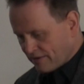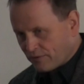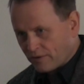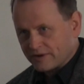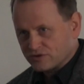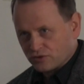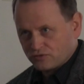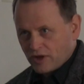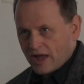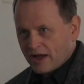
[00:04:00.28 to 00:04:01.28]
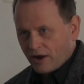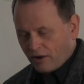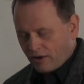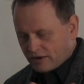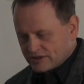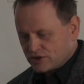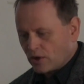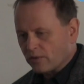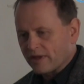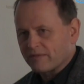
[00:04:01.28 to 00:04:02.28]
therefore it sort of
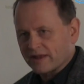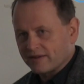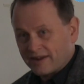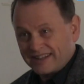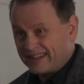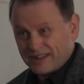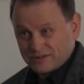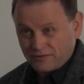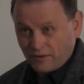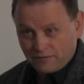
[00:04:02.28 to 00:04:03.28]
showed them that their ideas